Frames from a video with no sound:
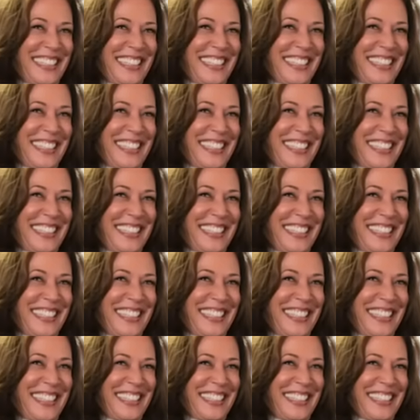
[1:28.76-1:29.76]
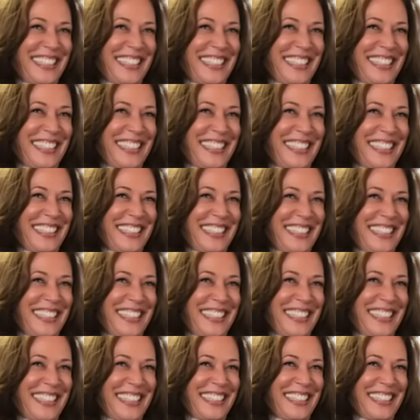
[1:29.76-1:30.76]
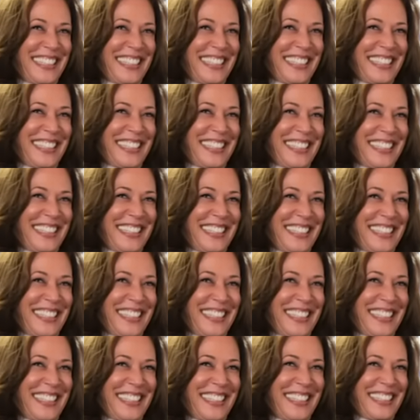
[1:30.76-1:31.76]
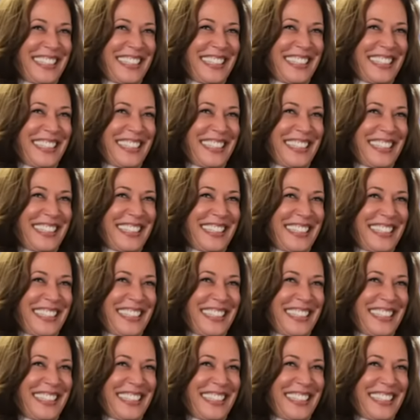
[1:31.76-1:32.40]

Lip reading: [no speech]